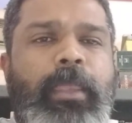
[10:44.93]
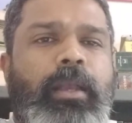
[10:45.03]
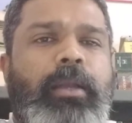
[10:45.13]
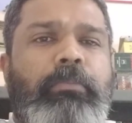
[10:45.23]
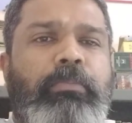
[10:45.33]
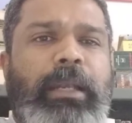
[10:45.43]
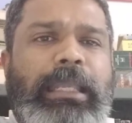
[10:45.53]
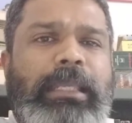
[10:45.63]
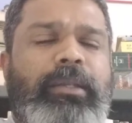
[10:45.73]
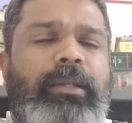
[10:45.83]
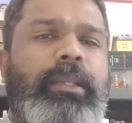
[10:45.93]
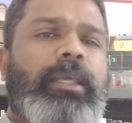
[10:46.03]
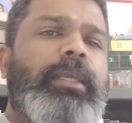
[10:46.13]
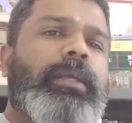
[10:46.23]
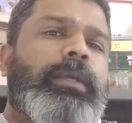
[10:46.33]

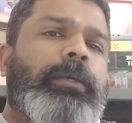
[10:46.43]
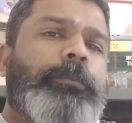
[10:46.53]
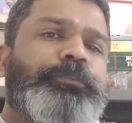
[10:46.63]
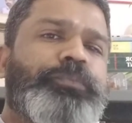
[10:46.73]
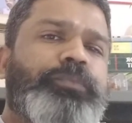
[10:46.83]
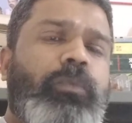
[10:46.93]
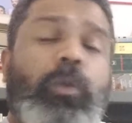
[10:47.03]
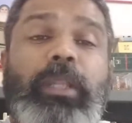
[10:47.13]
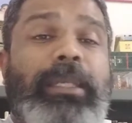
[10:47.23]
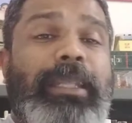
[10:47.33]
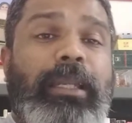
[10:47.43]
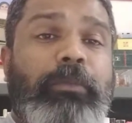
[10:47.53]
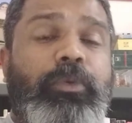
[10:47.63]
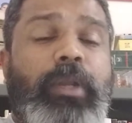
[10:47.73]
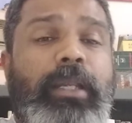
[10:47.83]
completely, they
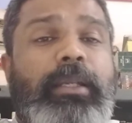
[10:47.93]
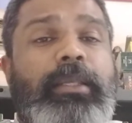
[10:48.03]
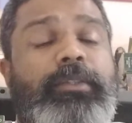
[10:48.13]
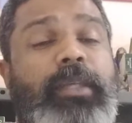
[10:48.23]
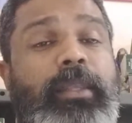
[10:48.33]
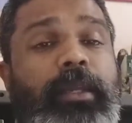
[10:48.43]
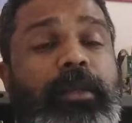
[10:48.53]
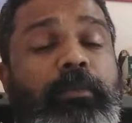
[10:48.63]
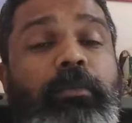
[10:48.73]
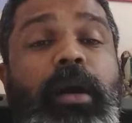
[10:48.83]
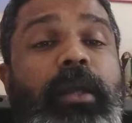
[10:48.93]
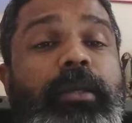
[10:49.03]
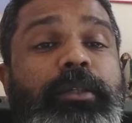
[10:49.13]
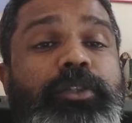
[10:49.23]
deliberately say that my